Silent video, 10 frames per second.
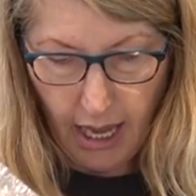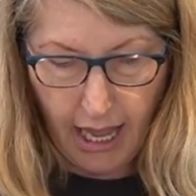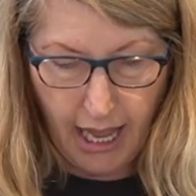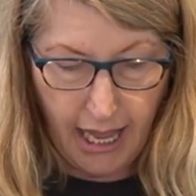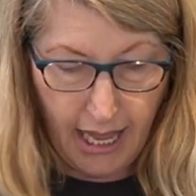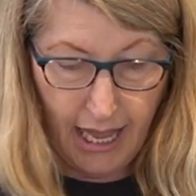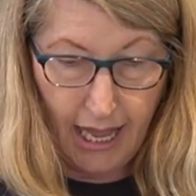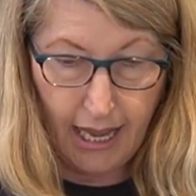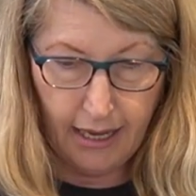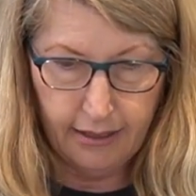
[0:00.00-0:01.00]

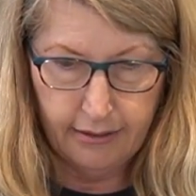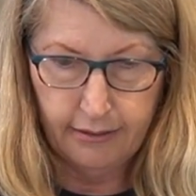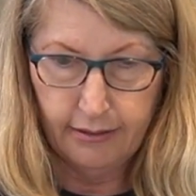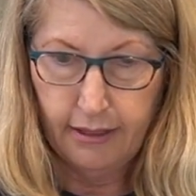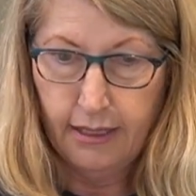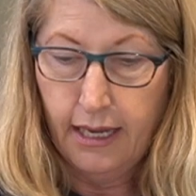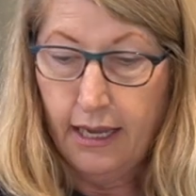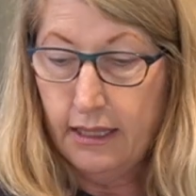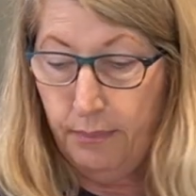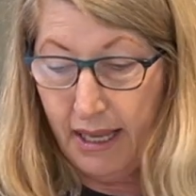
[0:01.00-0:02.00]
Aha!
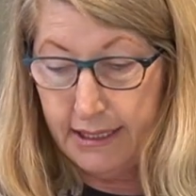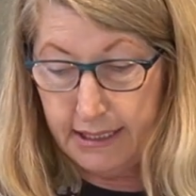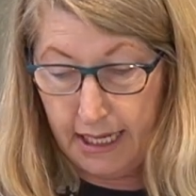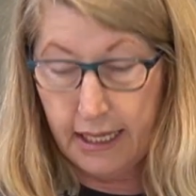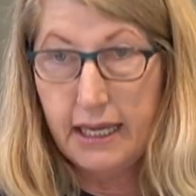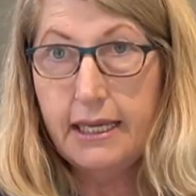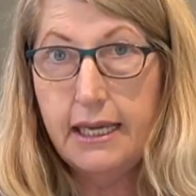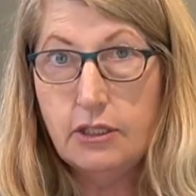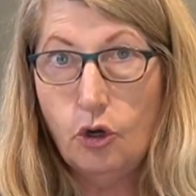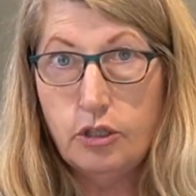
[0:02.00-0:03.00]
The plastic
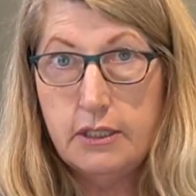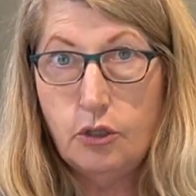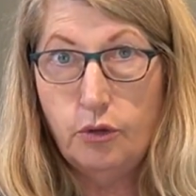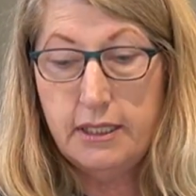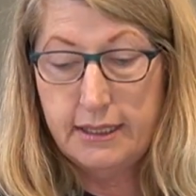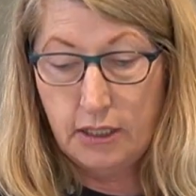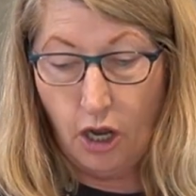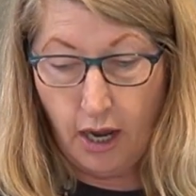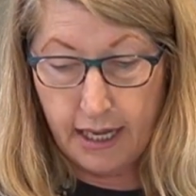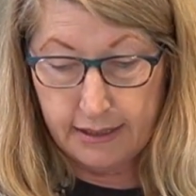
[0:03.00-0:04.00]
is still this
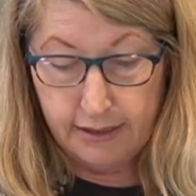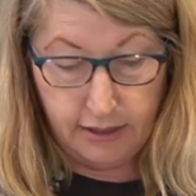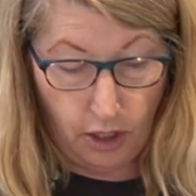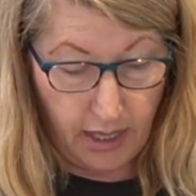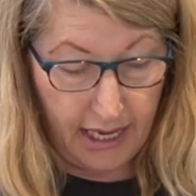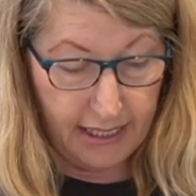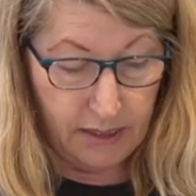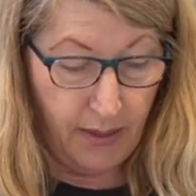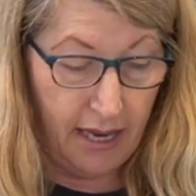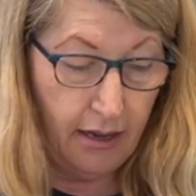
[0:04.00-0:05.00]
size, so it
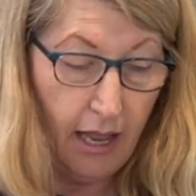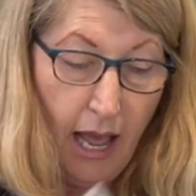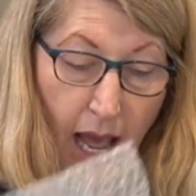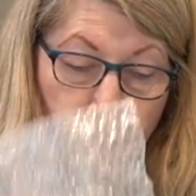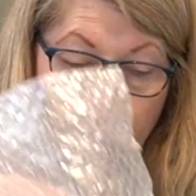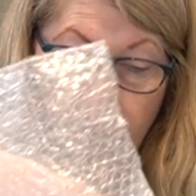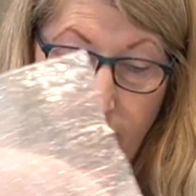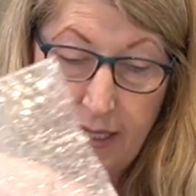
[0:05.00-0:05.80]
has been a better